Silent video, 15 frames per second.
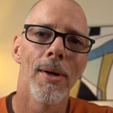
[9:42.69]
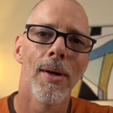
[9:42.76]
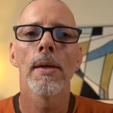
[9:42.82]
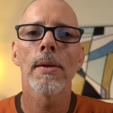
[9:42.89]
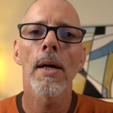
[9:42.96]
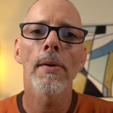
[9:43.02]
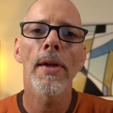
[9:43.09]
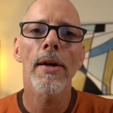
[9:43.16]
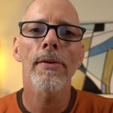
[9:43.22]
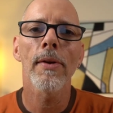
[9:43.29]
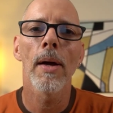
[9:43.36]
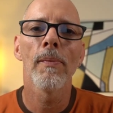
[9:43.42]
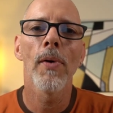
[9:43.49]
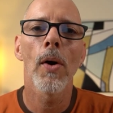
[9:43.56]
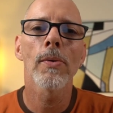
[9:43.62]
Until next
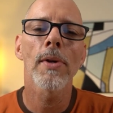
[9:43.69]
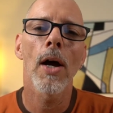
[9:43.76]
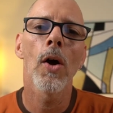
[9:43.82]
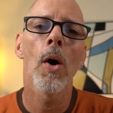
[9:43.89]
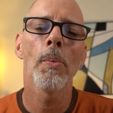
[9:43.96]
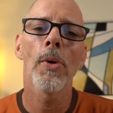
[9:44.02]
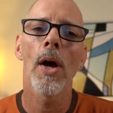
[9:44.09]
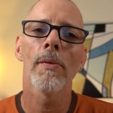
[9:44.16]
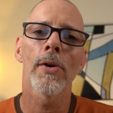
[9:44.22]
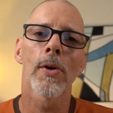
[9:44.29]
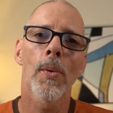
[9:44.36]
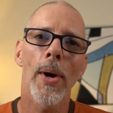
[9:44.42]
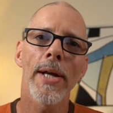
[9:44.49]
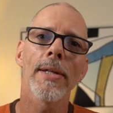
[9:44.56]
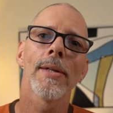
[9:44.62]
time, folks, I hope you have a
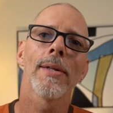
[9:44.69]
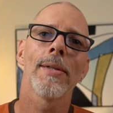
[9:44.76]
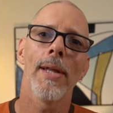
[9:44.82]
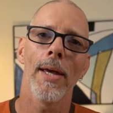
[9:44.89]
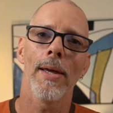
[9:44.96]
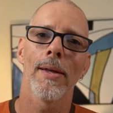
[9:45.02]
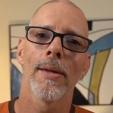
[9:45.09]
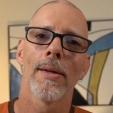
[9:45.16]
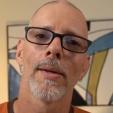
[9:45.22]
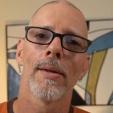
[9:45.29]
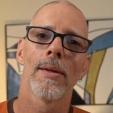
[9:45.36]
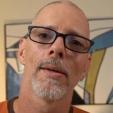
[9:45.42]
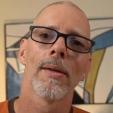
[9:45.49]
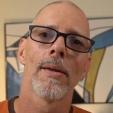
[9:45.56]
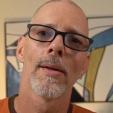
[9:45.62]
great day.
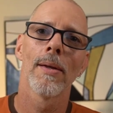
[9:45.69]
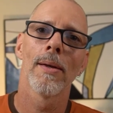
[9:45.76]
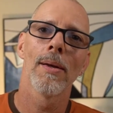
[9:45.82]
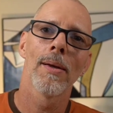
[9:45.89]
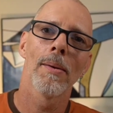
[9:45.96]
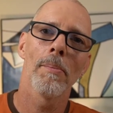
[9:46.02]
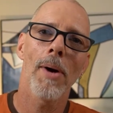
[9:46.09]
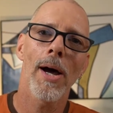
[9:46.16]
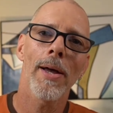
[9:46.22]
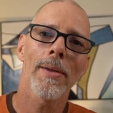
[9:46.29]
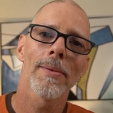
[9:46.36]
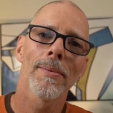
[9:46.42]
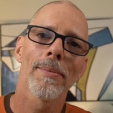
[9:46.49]
Bye.